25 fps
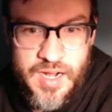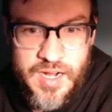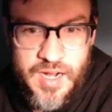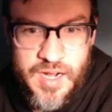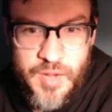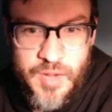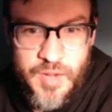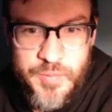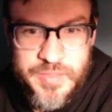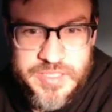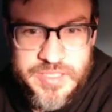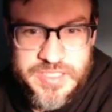
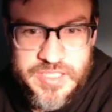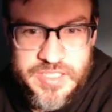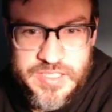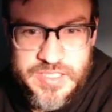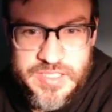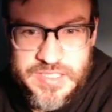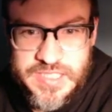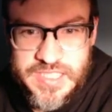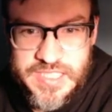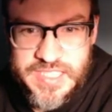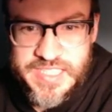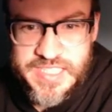Are we
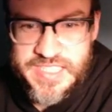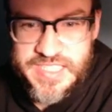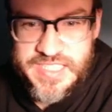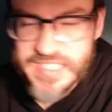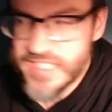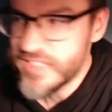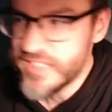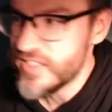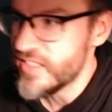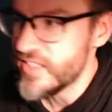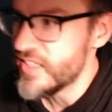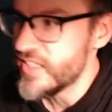seriously going to get
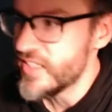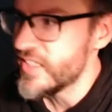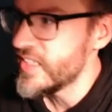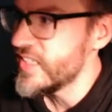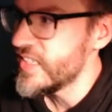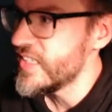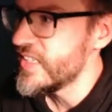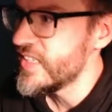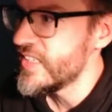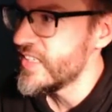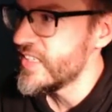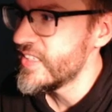another
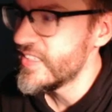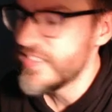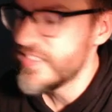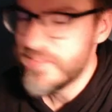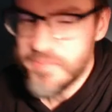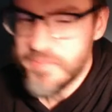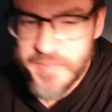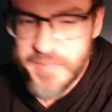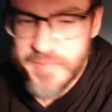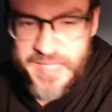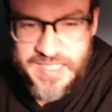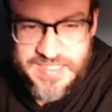
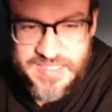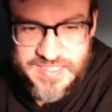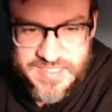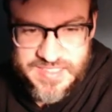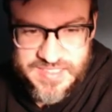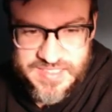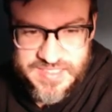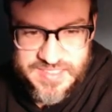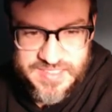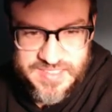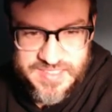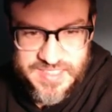mask?
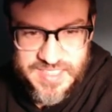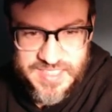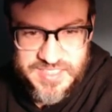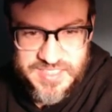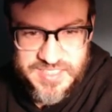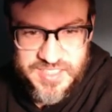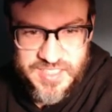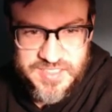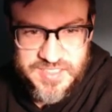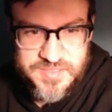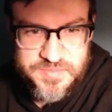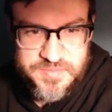That's
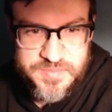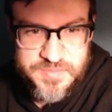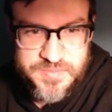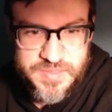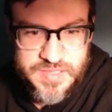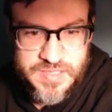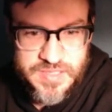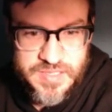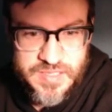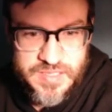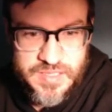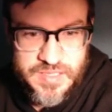awesome.
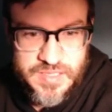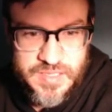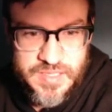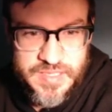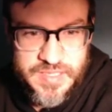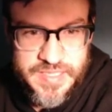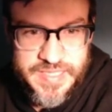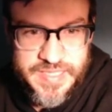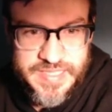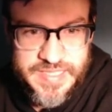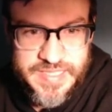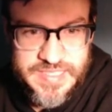
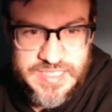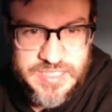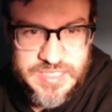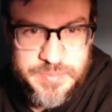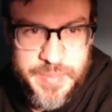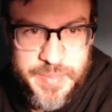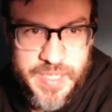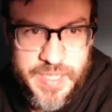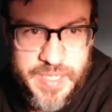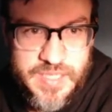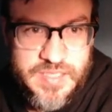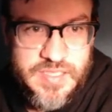
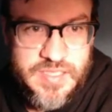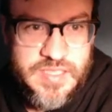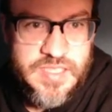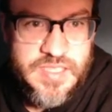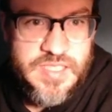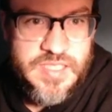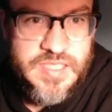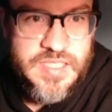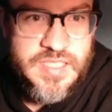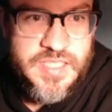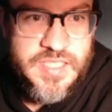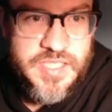Inspect.
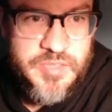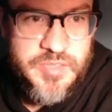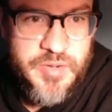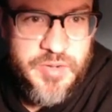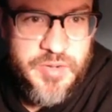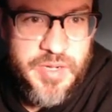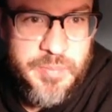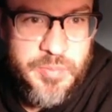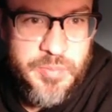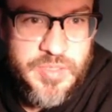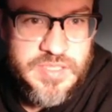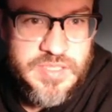The
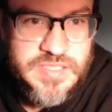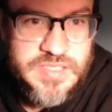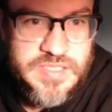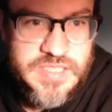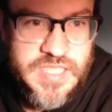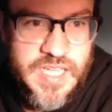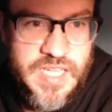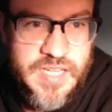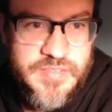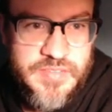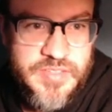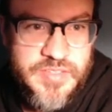Grey Prince,
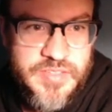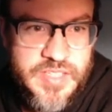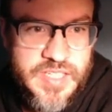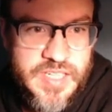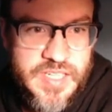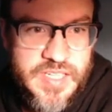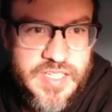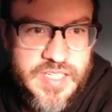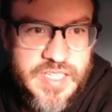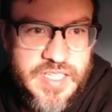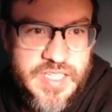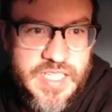
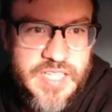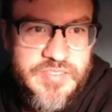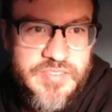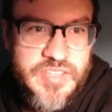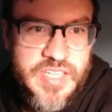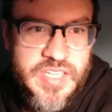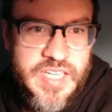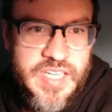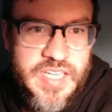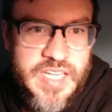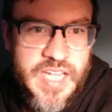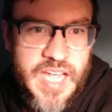having
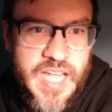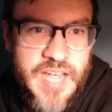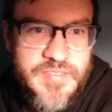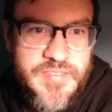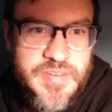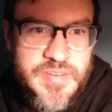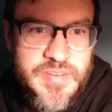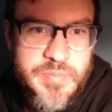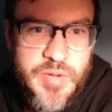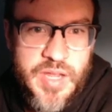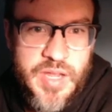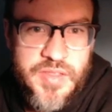heaving
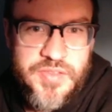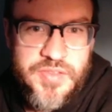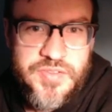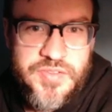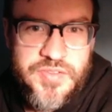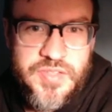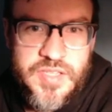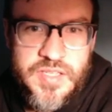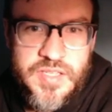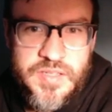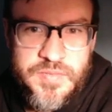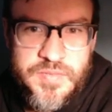heavy
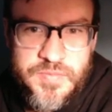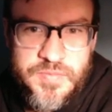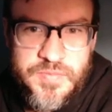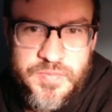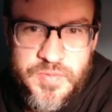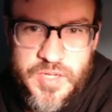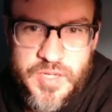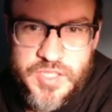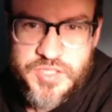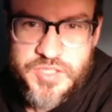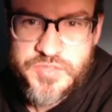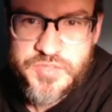breaths,
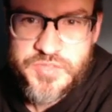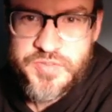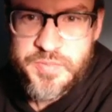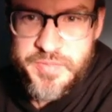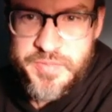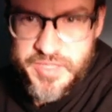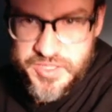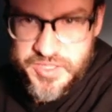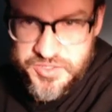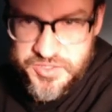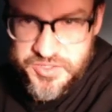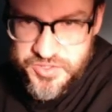flush from
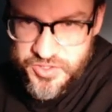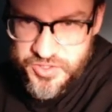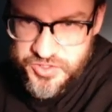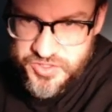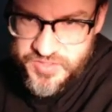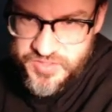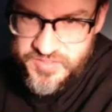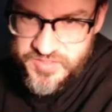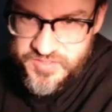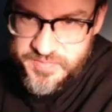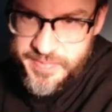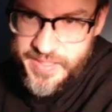the
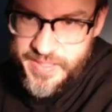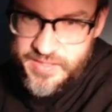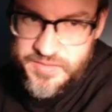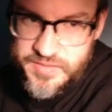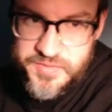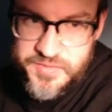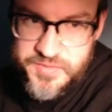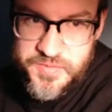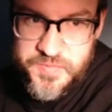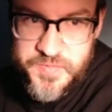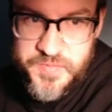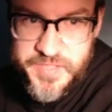exertion of battle,
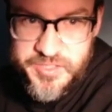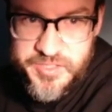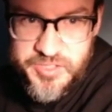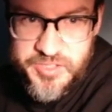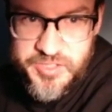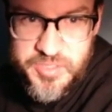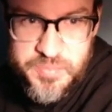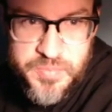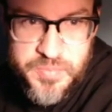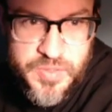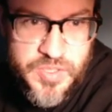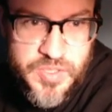the figure
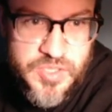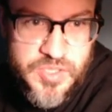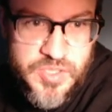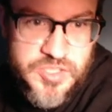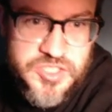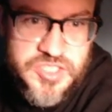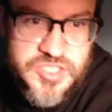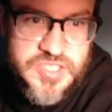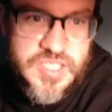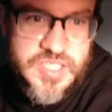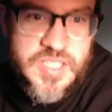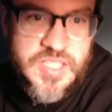
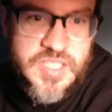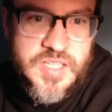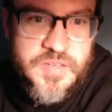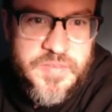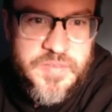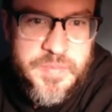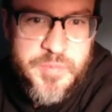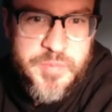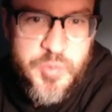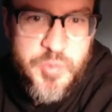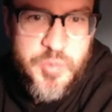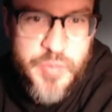emerged
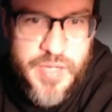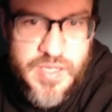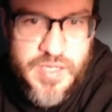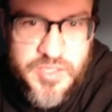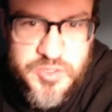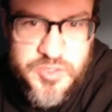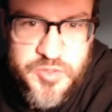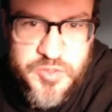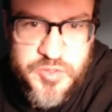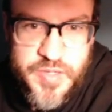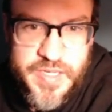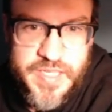from the well.
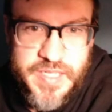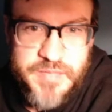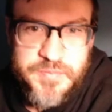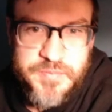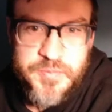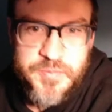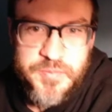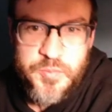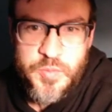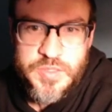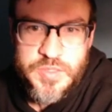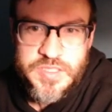
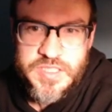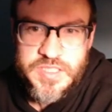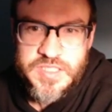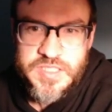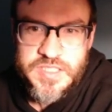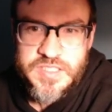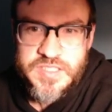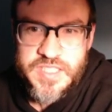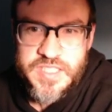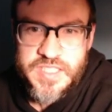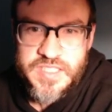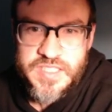Triumph was
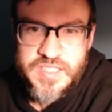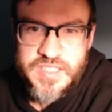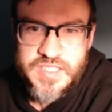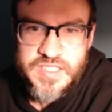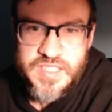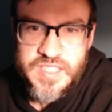his, and